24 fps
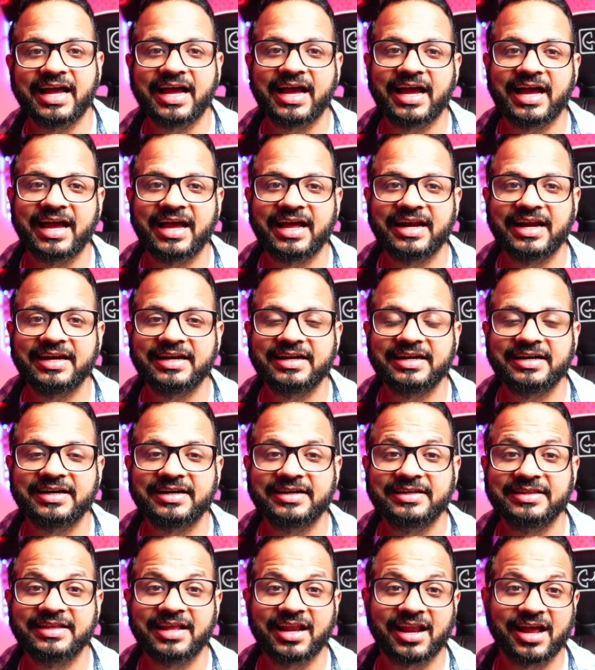And
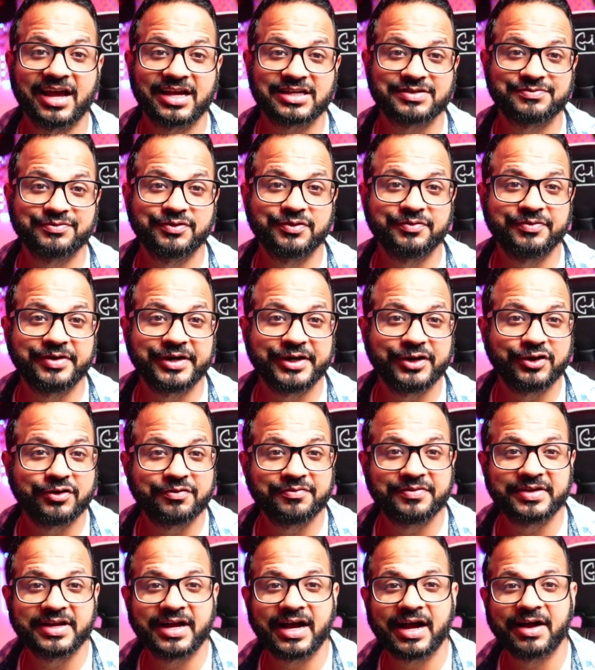in the last few videos,
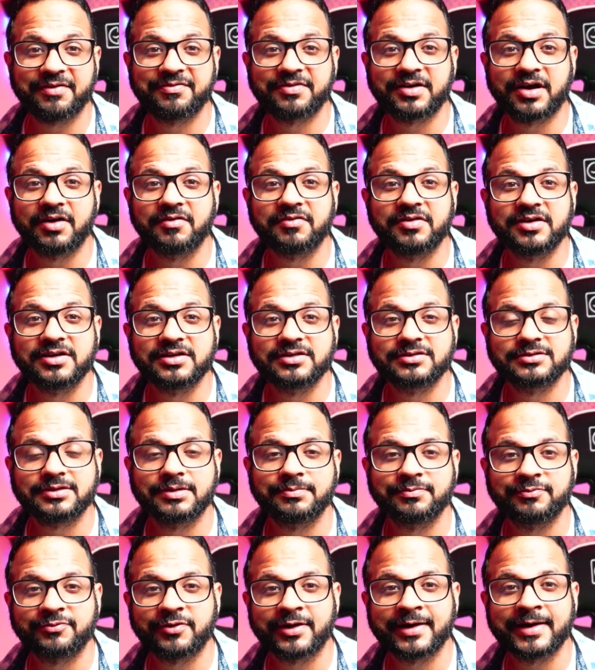we have covered
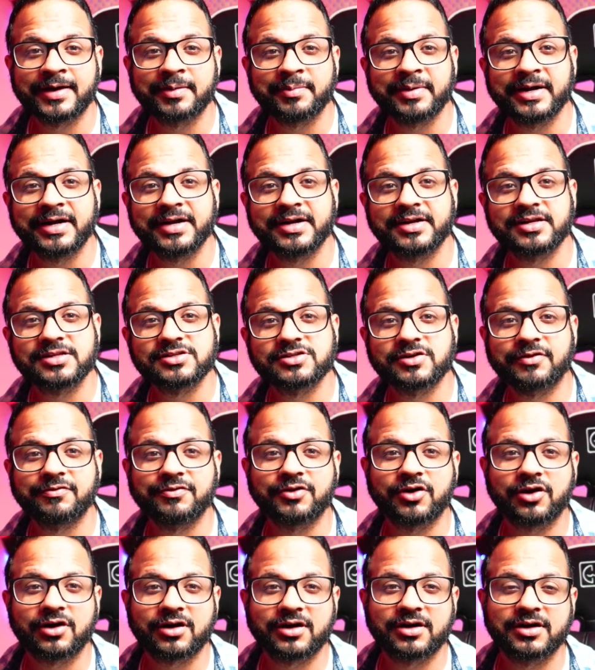some fundamentals of
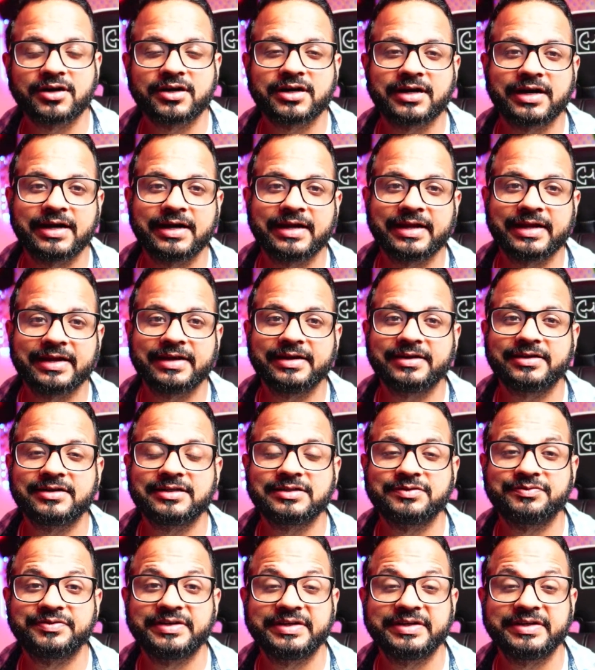Docker, containers,